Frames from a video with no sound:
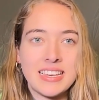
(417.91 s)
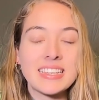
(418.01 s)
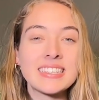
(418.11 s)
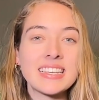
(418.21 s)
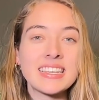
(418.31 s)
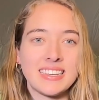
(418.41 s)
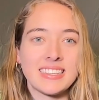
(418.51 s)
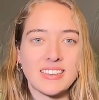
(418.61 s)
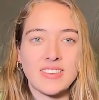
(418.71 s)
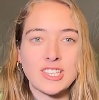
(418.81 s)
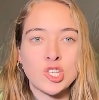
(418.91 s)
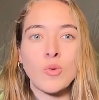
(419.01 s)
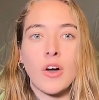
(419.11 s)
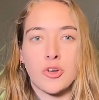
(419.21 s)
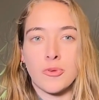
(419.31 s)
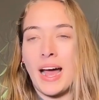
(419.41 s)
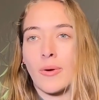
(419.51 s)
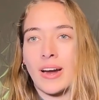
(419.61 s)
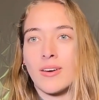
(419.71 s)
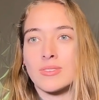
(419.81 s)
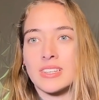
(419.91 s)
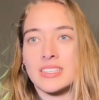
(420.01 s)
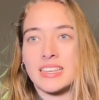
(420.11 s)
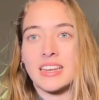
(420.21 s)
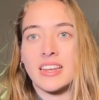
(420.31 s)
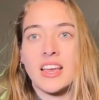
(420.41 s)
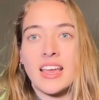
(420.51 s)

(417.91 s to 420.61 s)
the existence of these 2 other powerhouses that